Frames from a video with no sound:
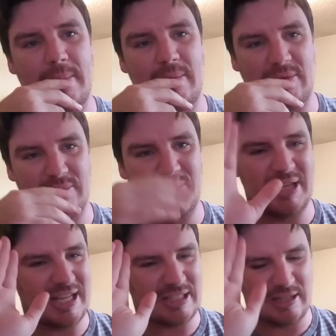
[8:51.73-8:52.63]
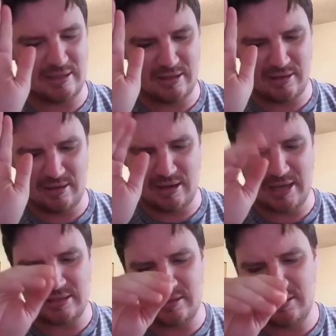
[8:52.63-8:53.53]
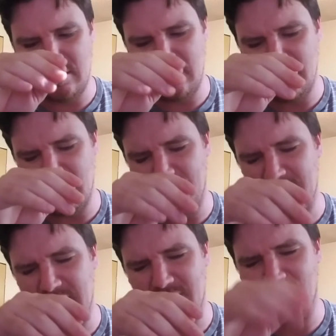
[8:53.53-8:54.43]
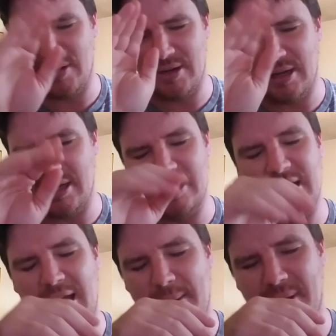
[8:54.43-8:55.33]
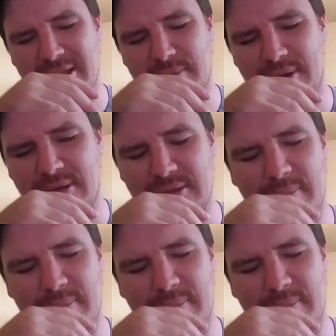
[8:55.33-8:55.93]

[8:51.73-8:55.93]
But that's something for another time, I suppose.